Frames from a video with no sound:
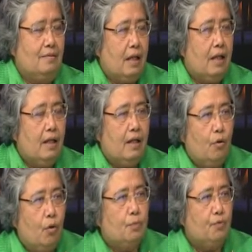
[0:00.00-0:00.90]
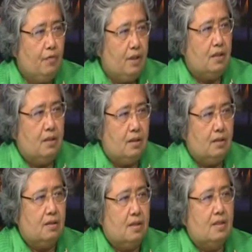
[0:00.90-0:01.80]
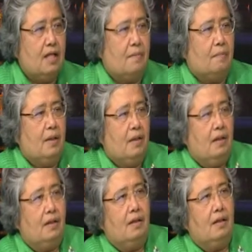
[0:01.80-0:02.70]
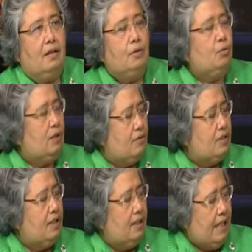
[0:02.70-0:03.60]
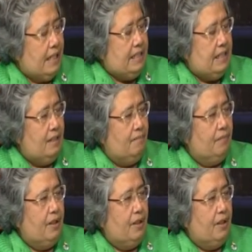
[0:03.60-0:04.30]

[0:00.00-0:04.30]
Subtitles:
they hope to finish this hub in 2018.